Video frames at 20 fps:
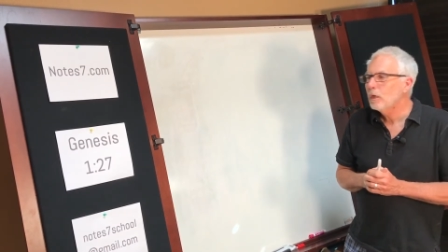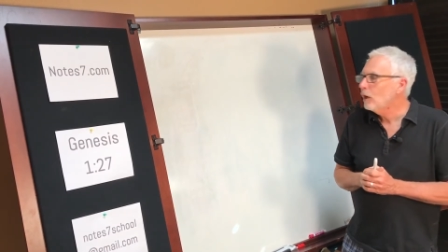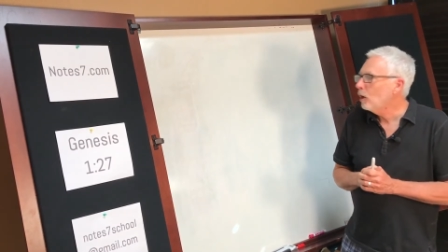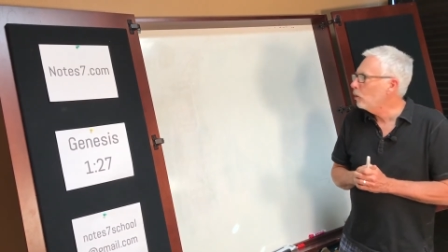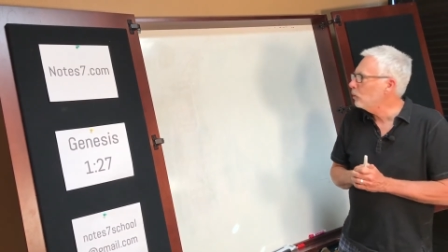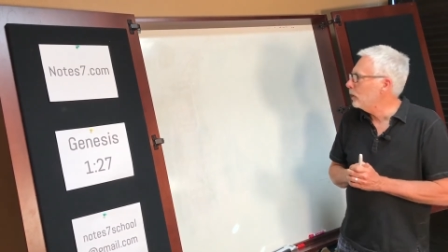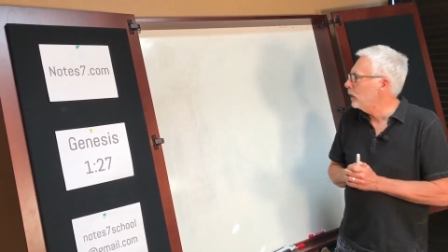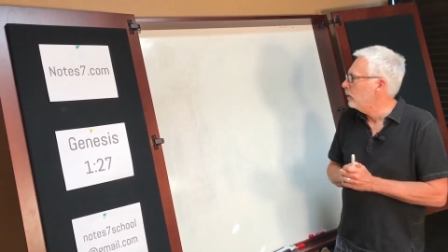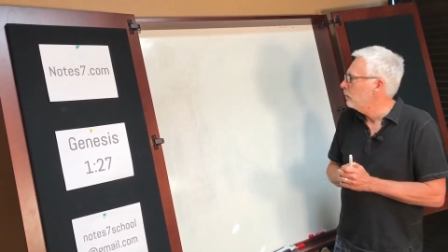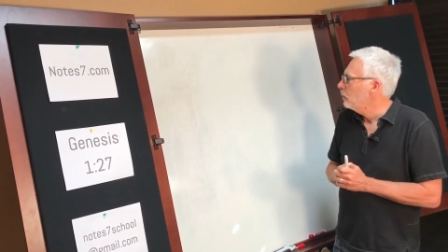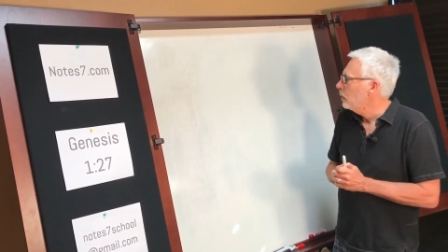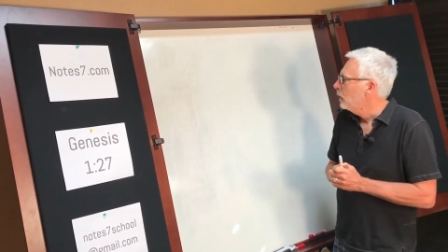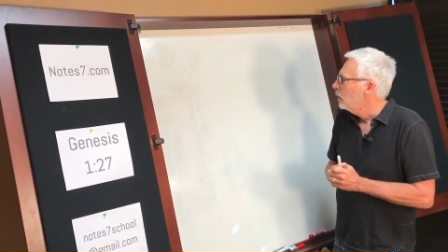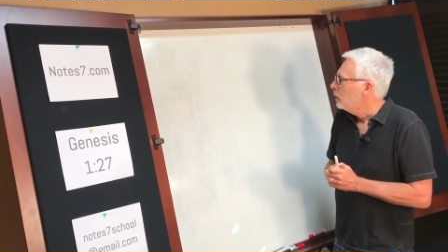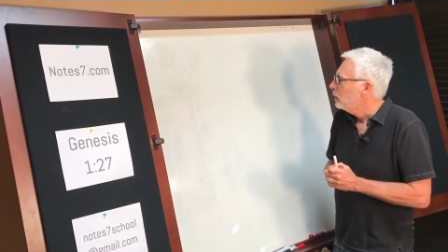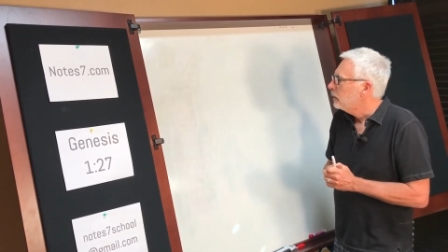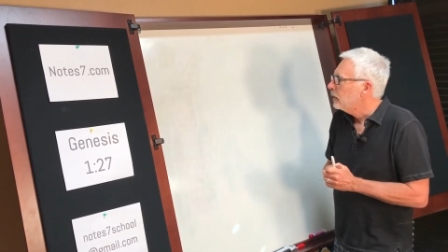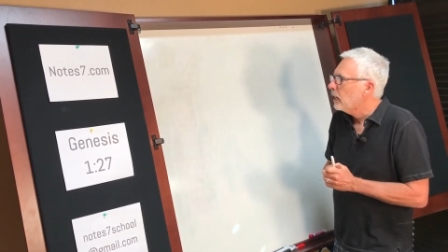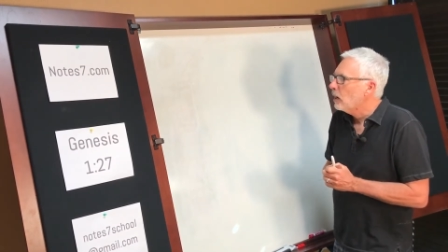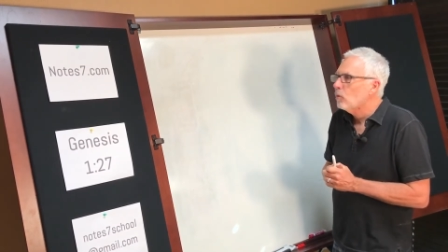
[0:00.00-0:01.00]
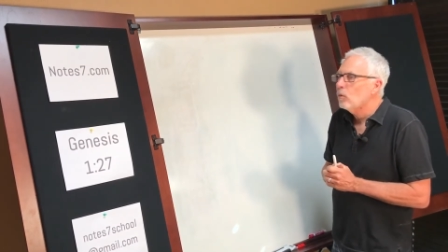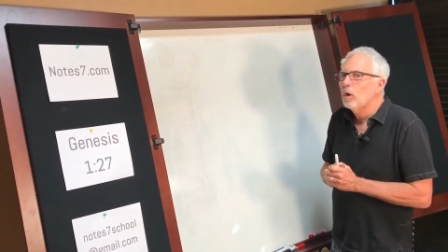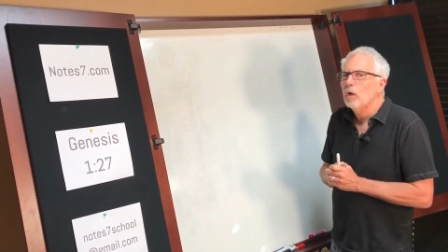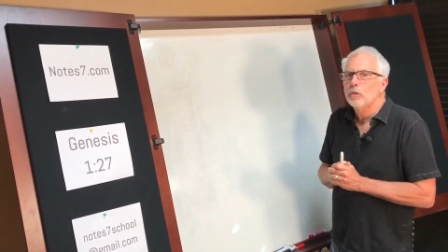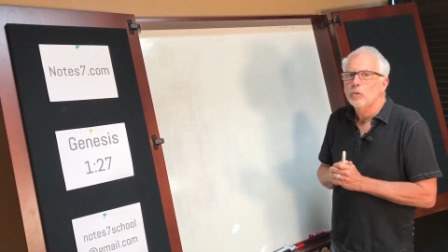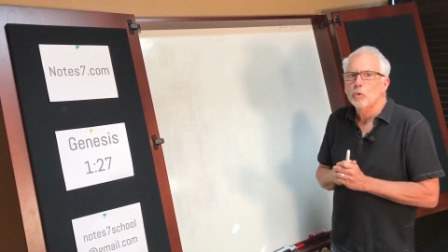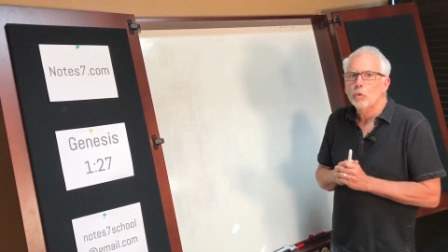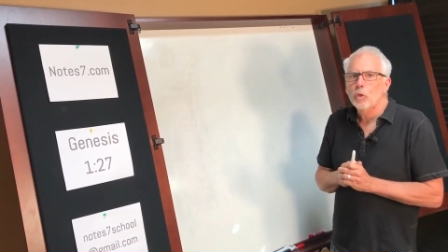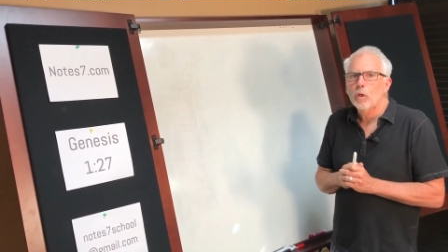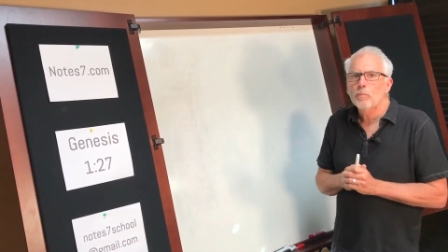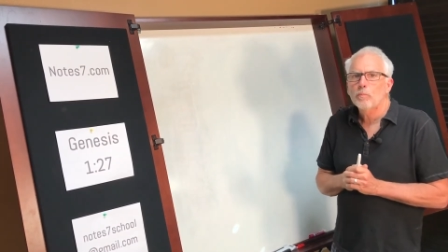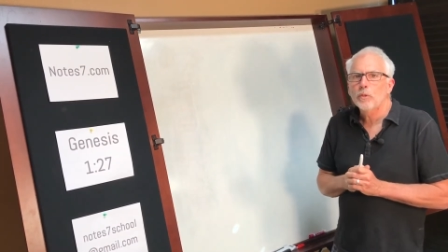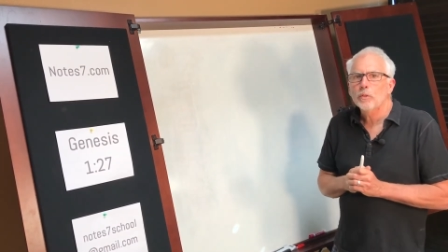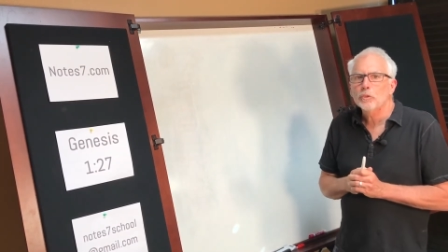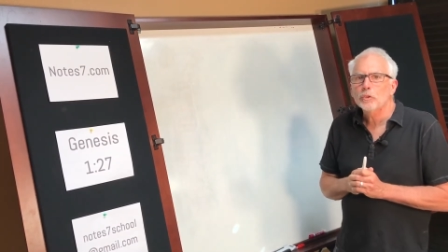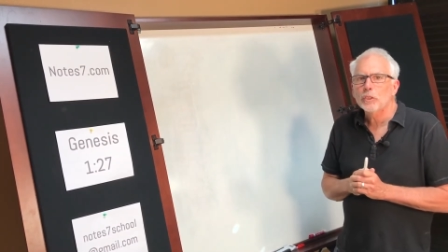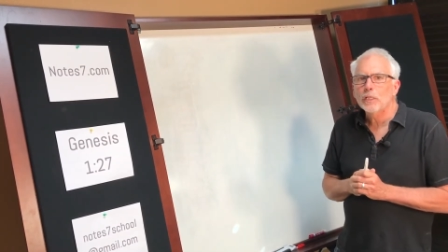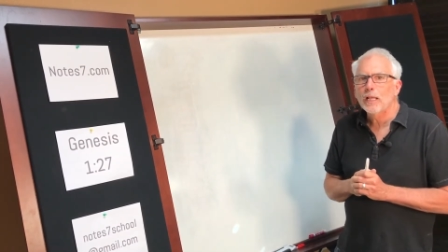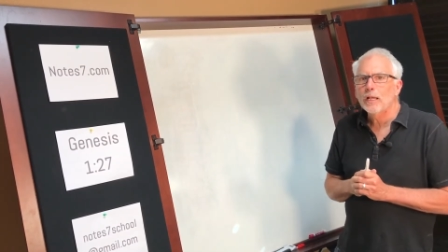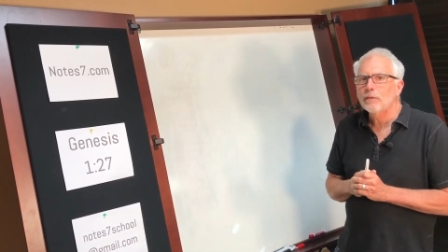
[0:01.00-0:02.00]
Okay, now on to our
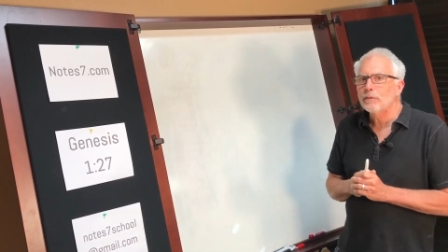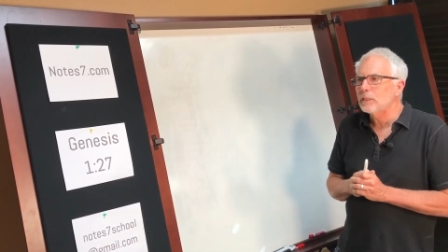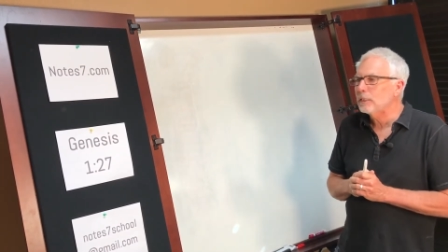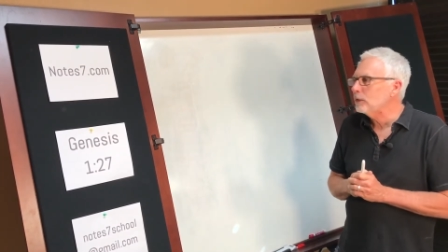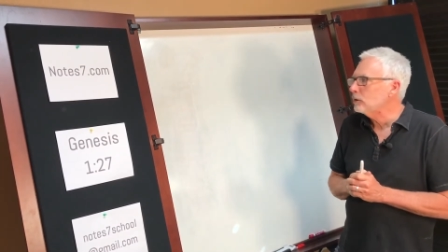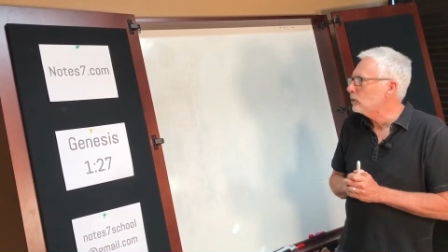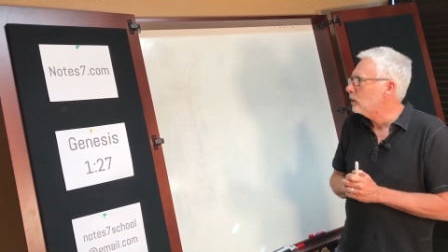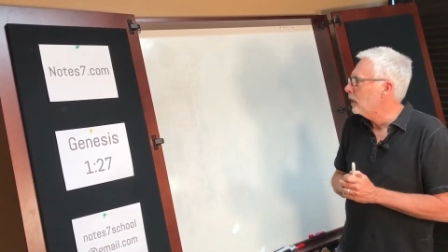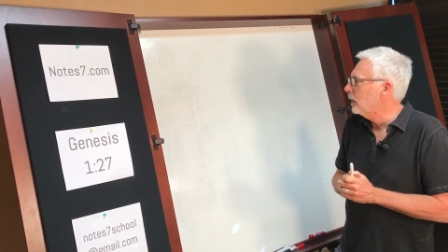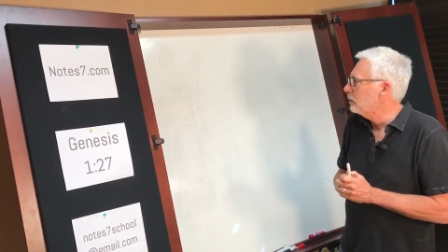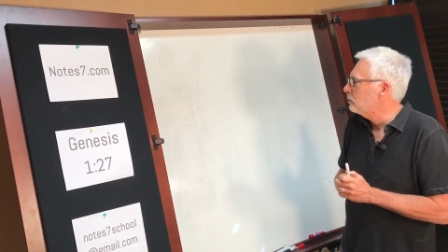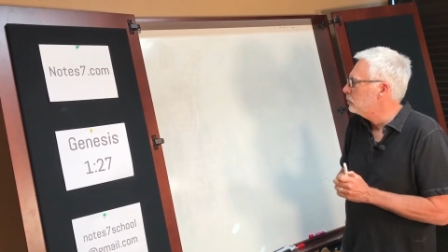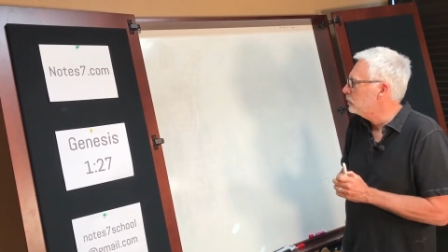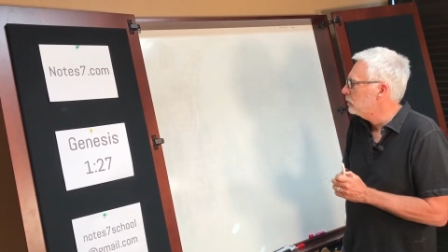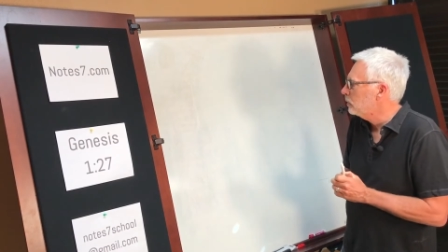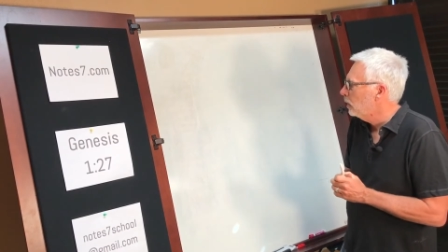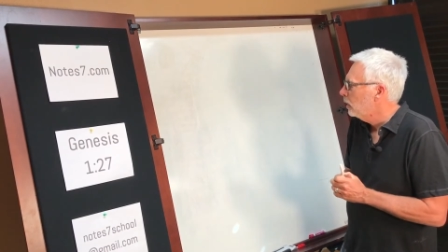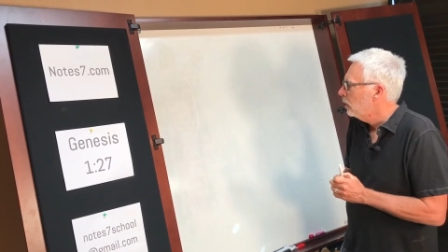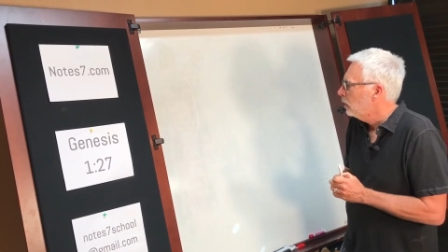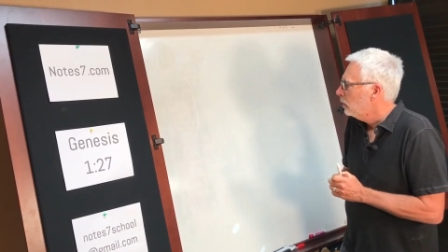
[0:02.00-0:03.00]
personality types.